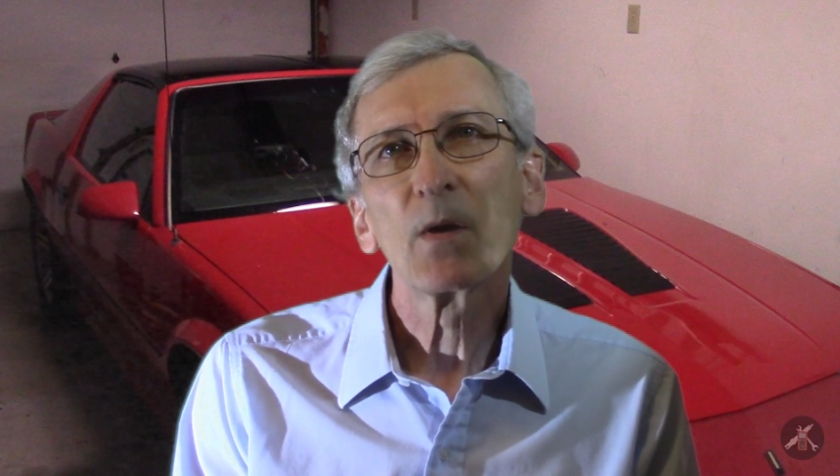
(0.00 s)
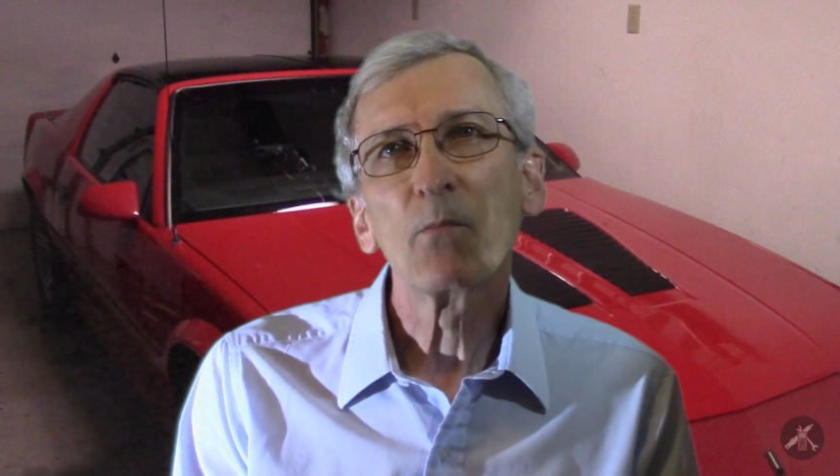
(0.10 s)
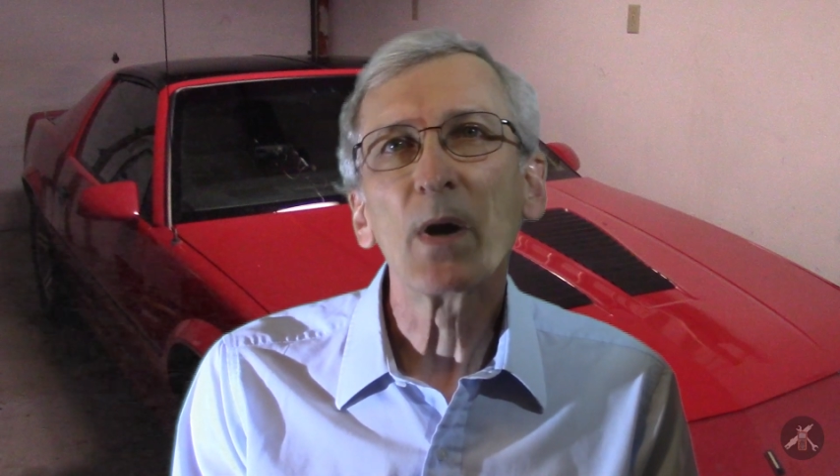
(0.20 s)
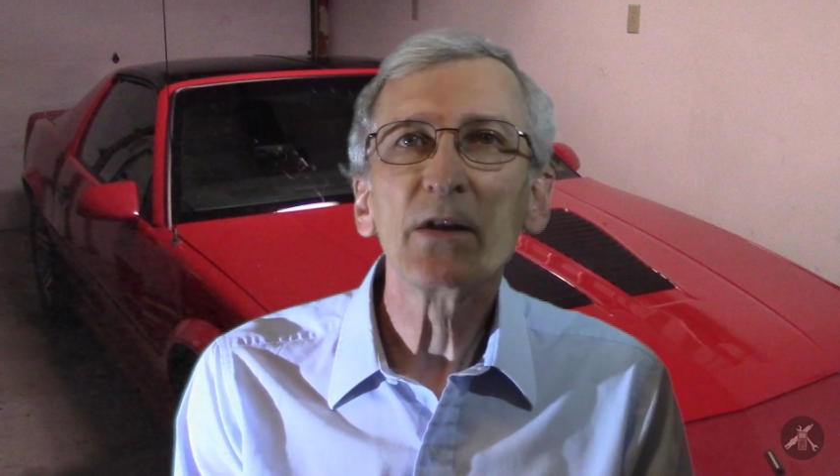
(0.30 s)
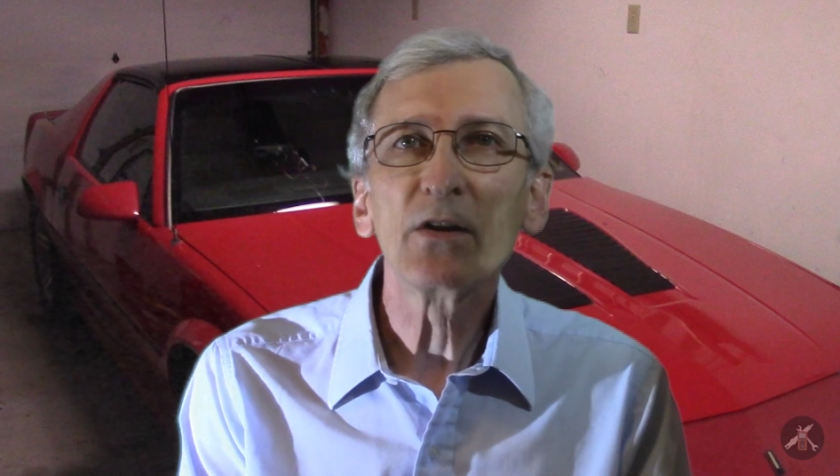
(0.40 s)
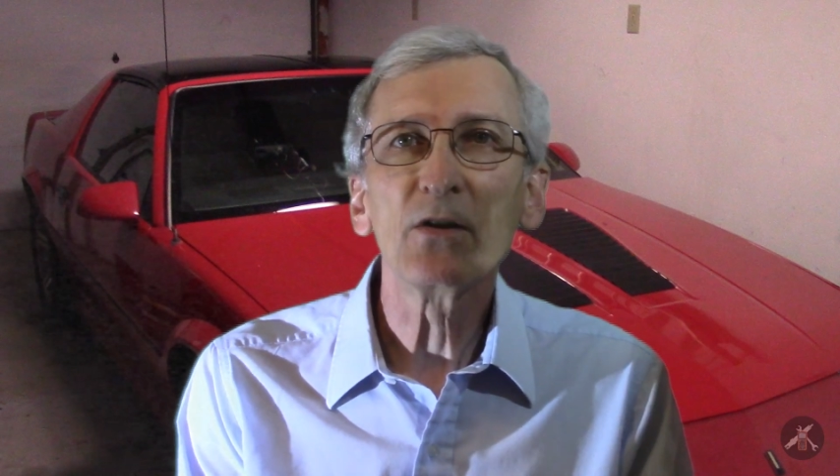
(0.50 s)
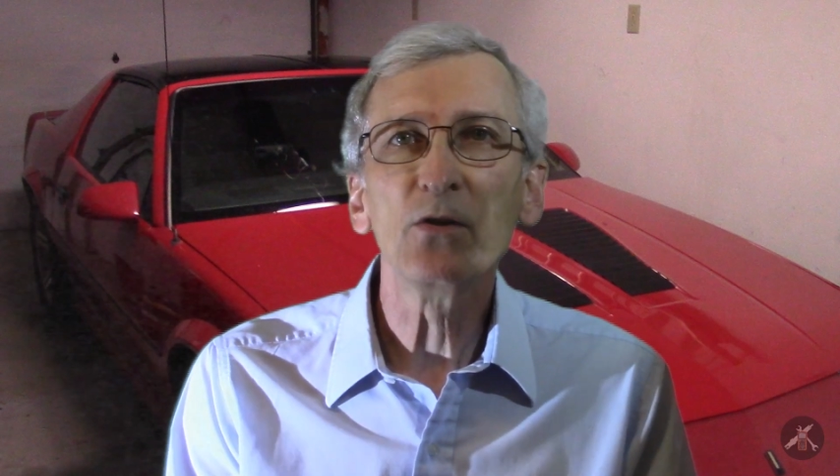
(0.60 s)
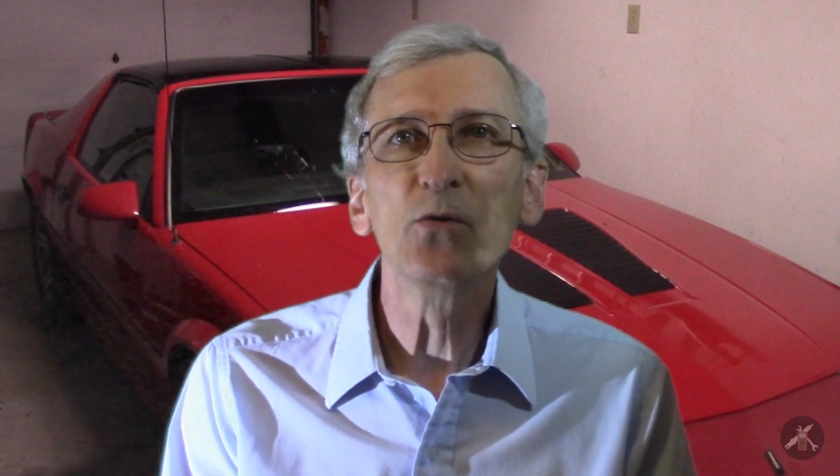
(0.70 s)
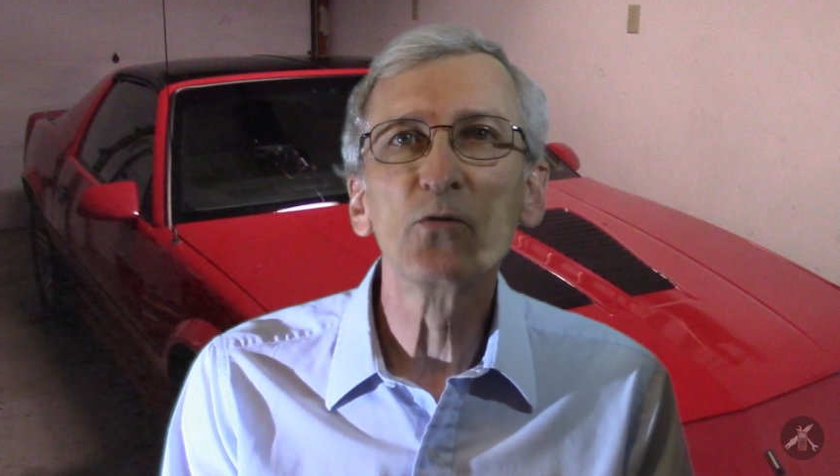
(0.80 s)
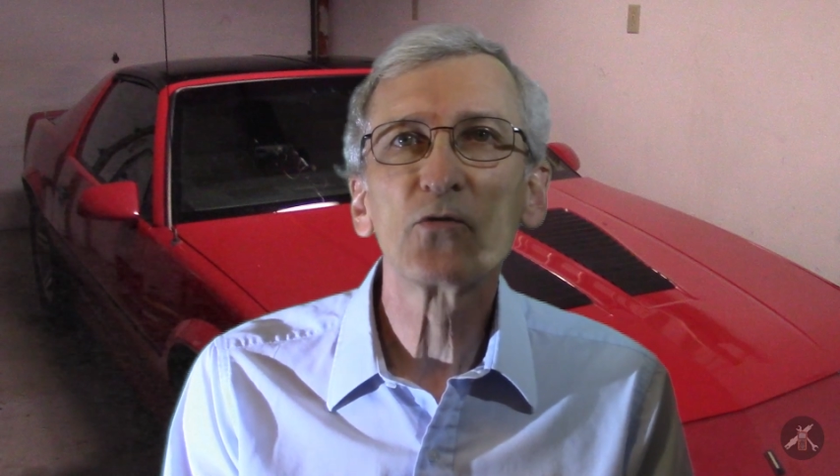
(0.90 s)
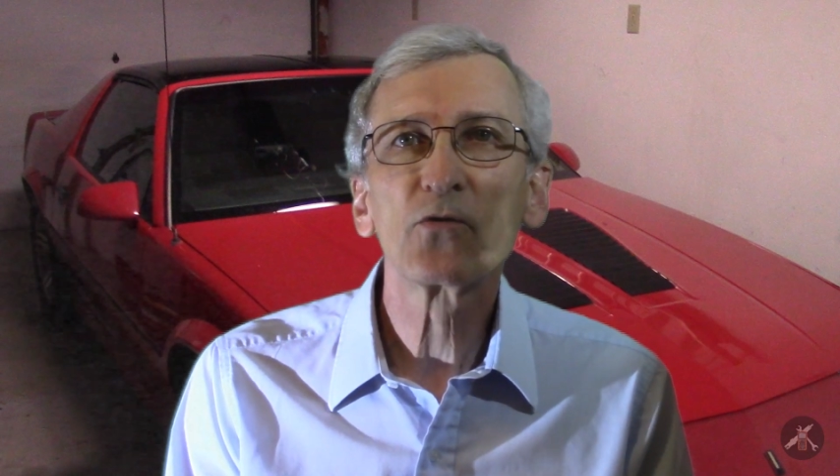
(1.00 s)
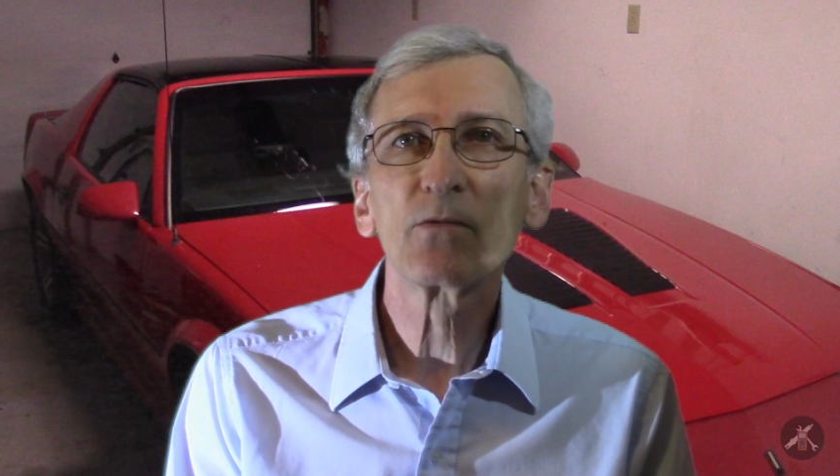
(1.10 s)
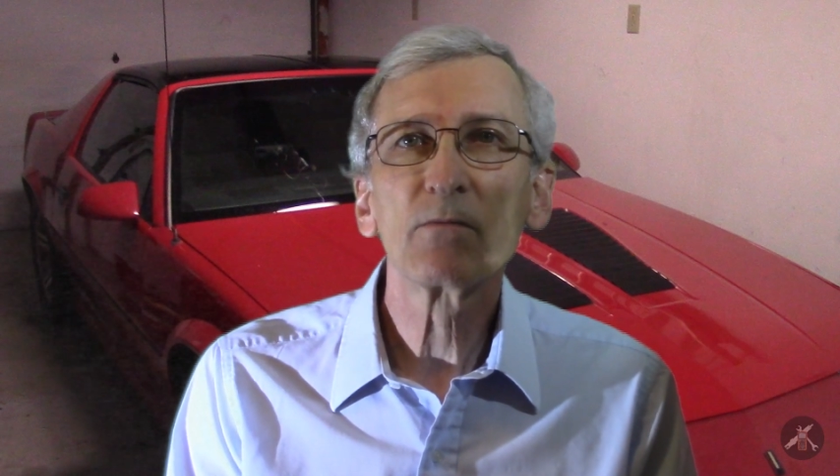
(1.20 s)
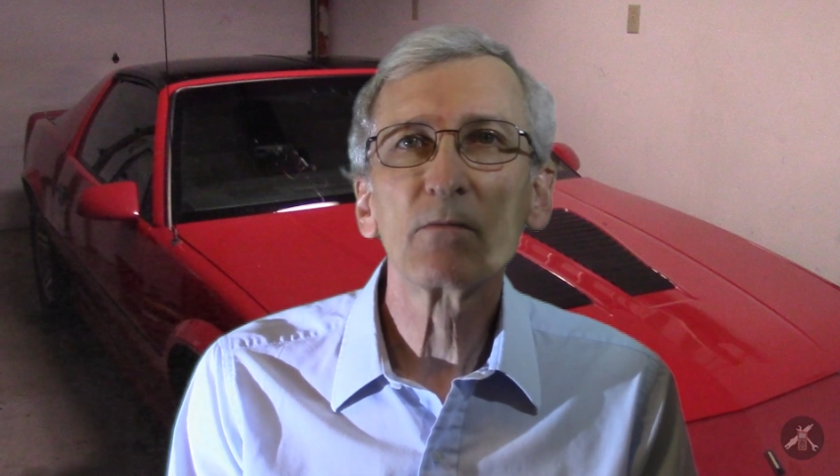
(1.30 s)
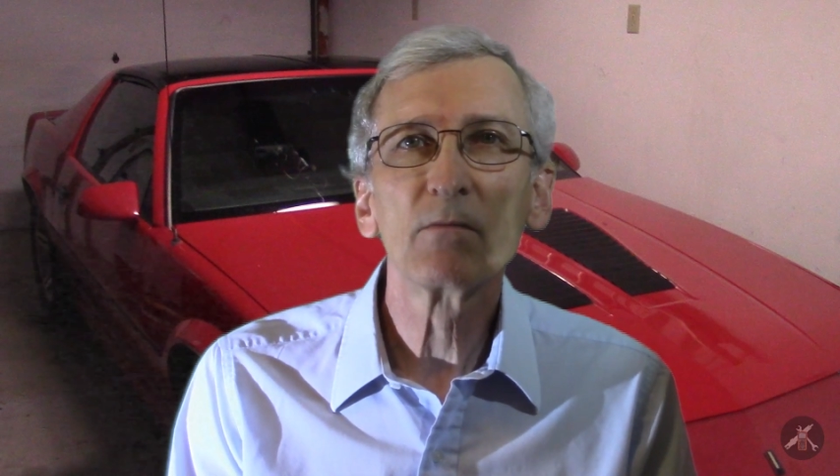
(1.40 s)
might get used
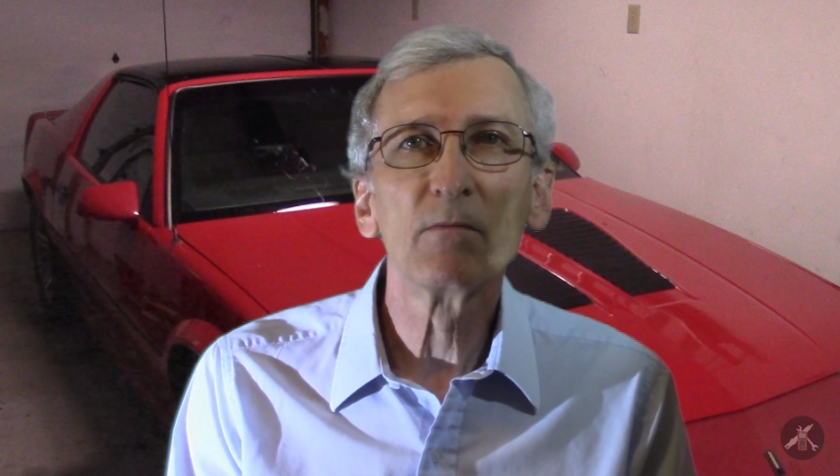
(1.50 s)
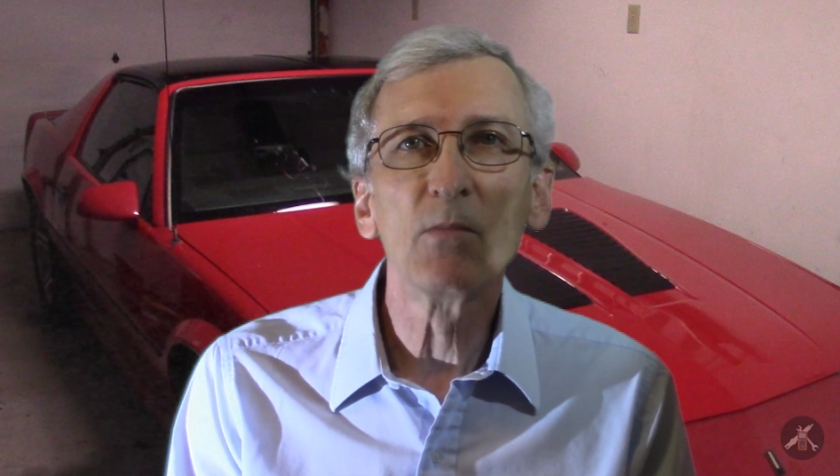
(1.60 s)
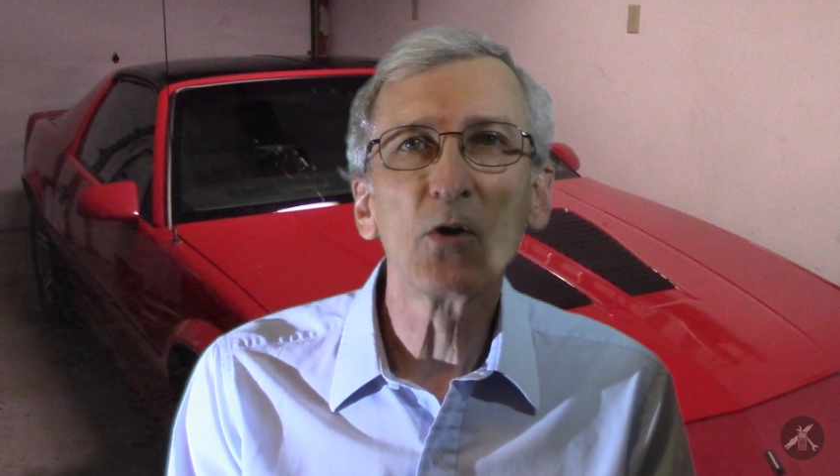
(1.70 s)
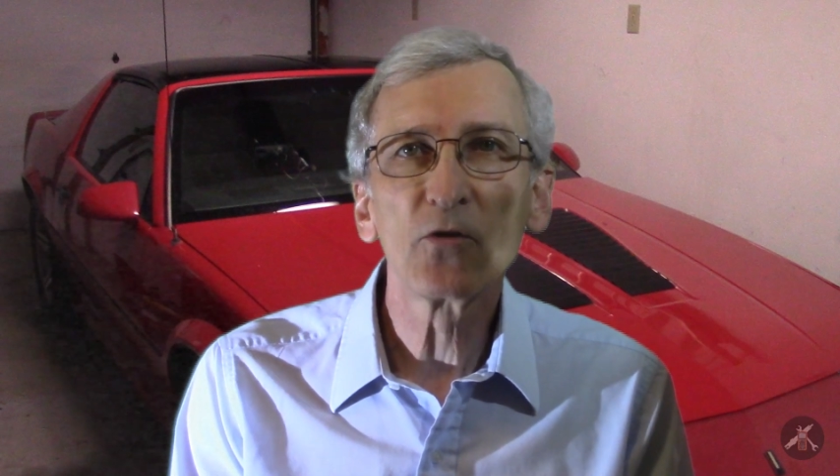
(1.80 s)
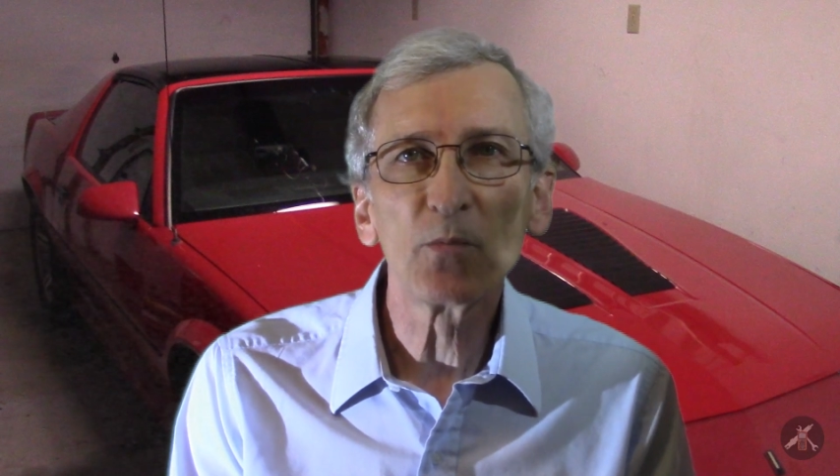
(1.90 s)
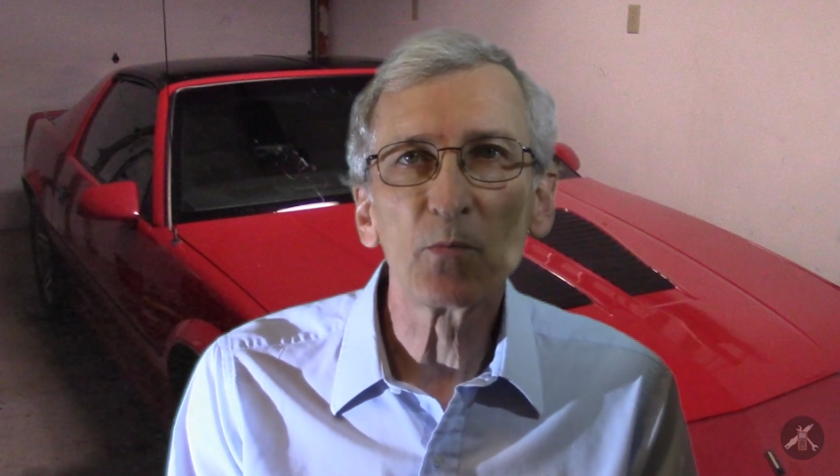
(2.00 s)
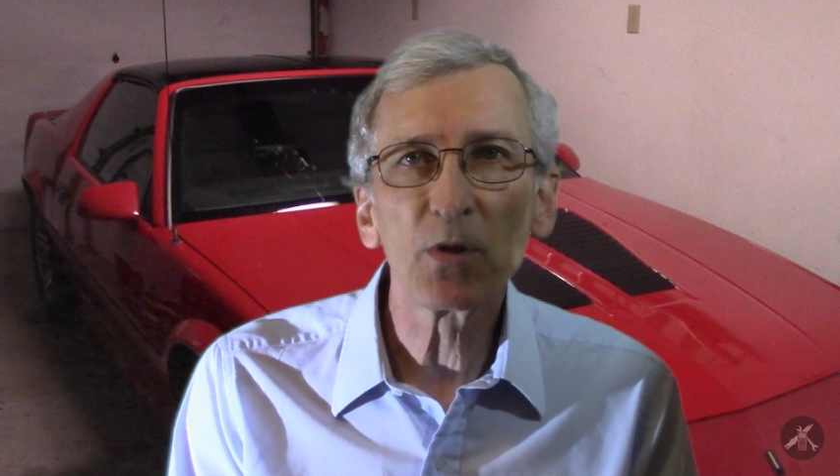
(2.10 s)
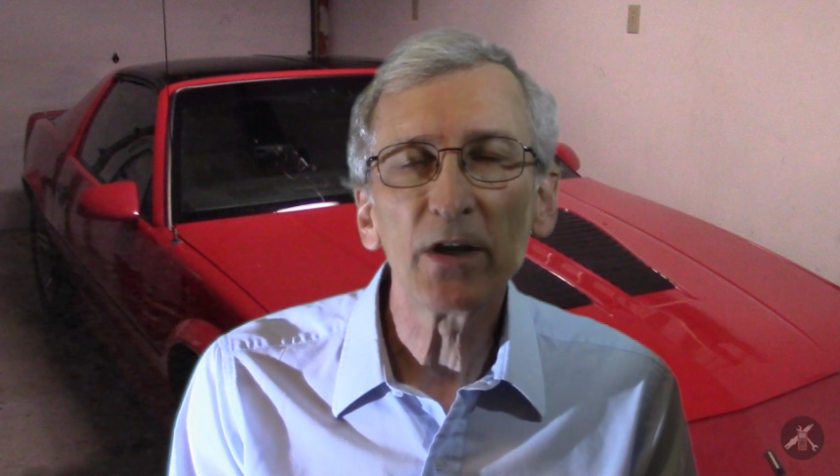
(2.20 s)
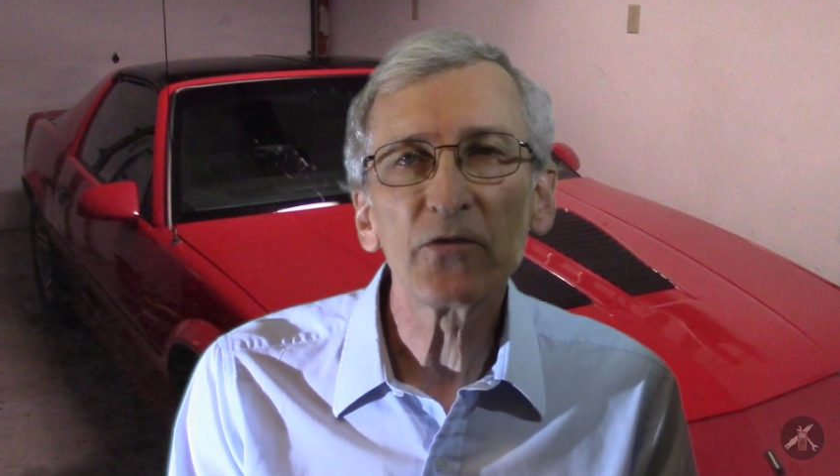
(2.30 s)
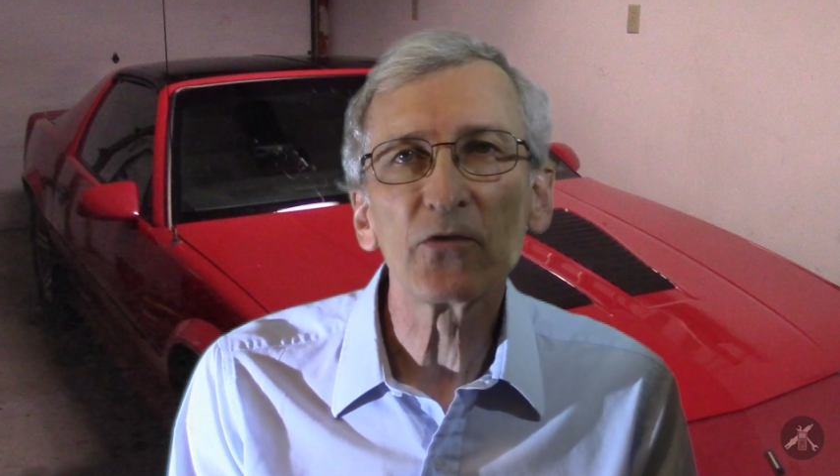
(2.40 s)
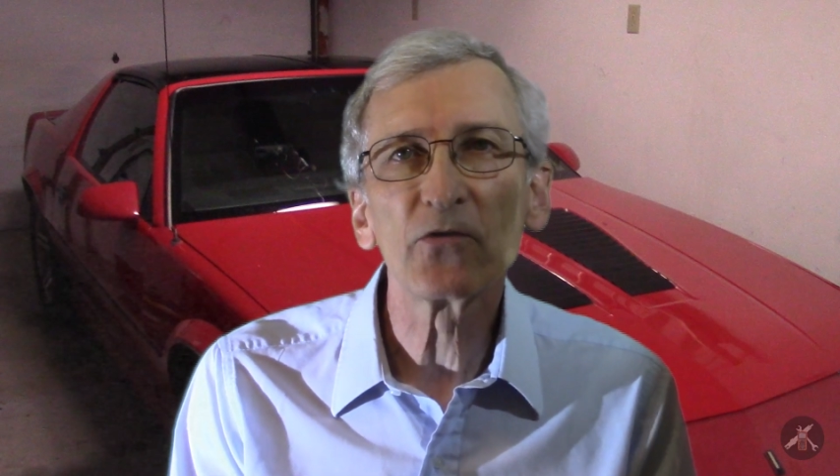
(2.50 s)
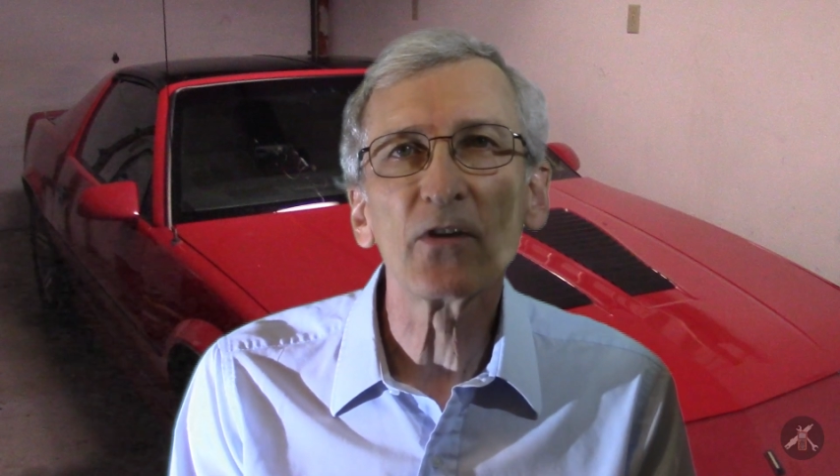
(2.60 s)
multiple places